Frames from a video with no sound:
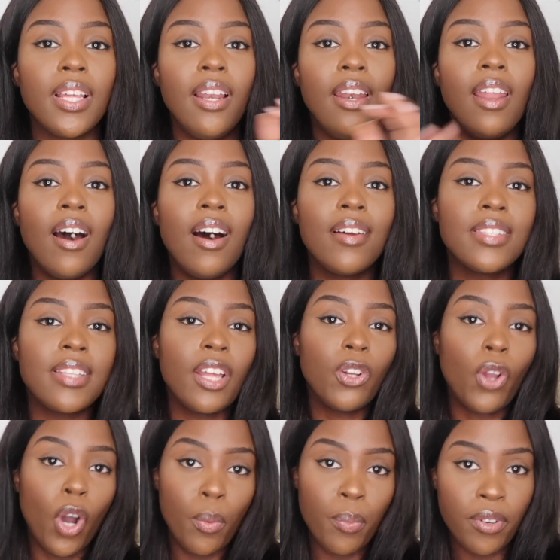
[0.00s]
the last and
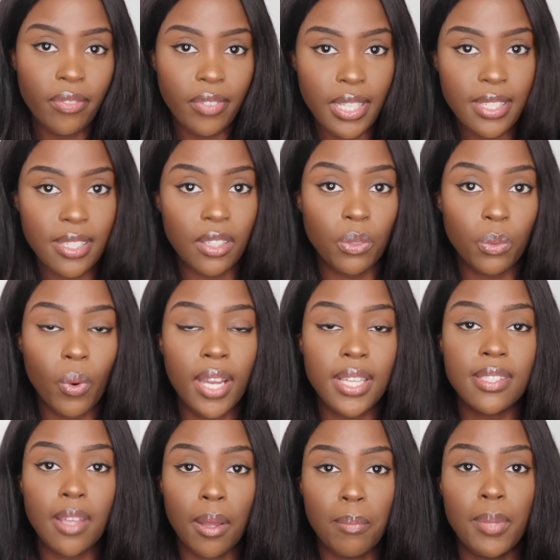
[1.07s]
common reason why
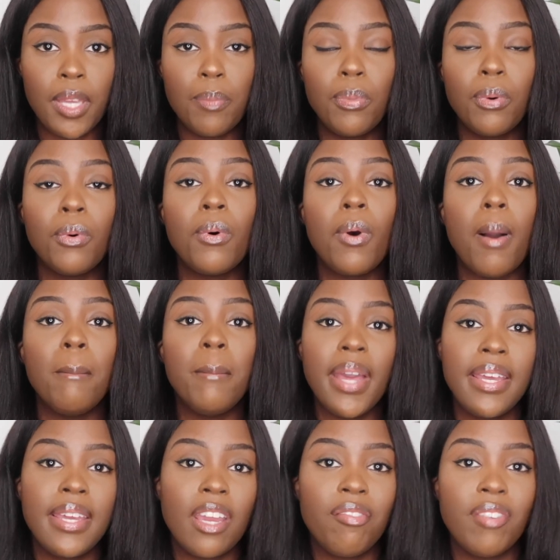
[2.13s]
some people
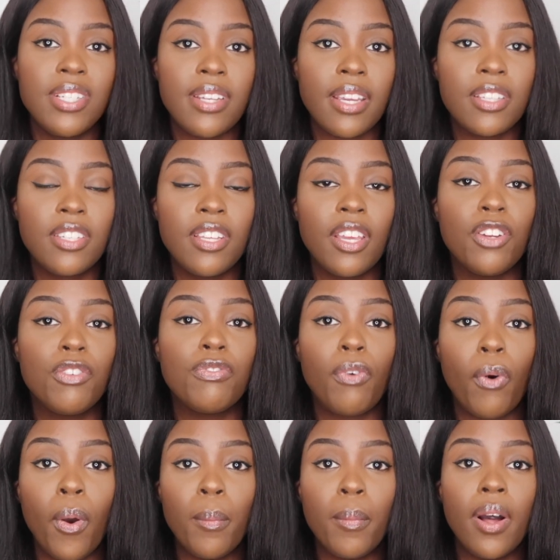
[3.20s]
may get rejected
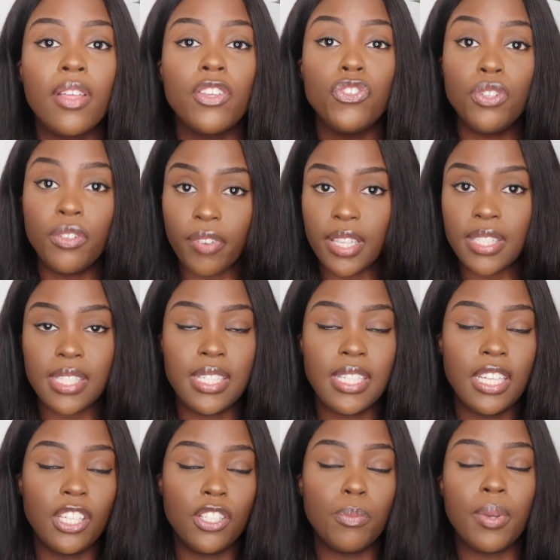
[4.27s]
from
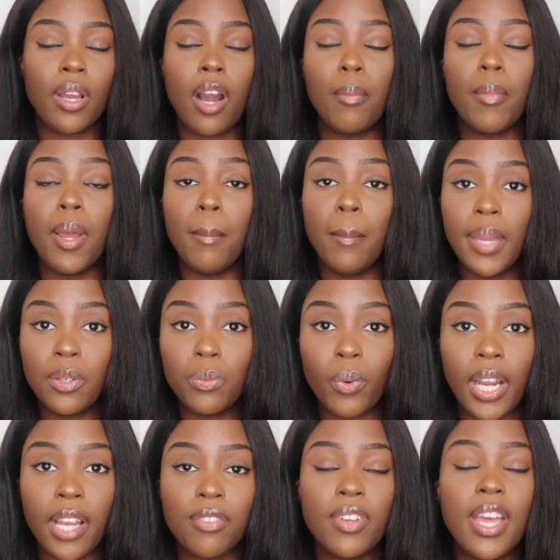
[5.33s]
university to become a
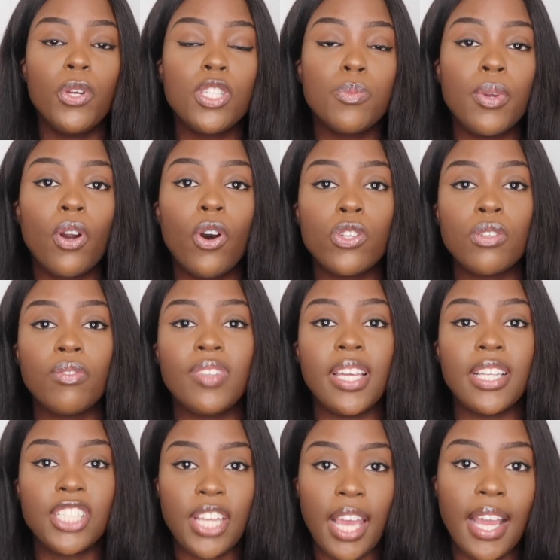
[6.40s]
midwife is because of
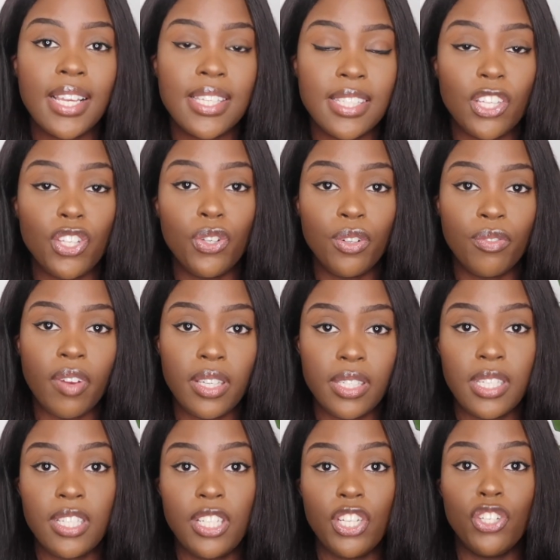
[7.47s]
their checks that
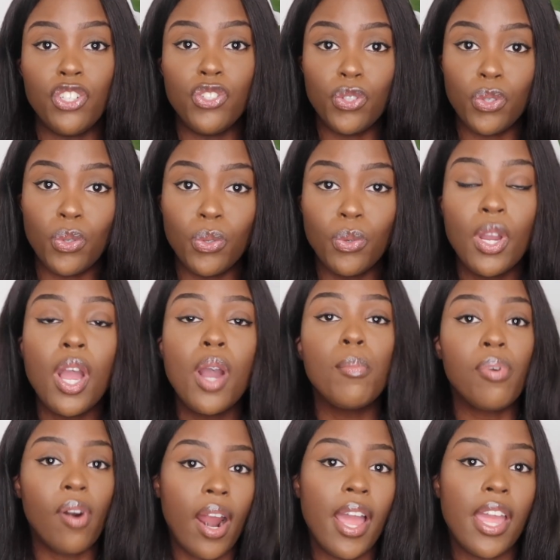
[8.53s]
university do
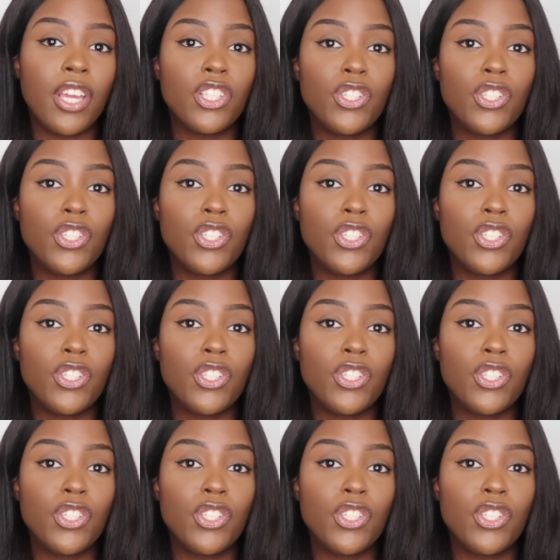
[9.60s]
prior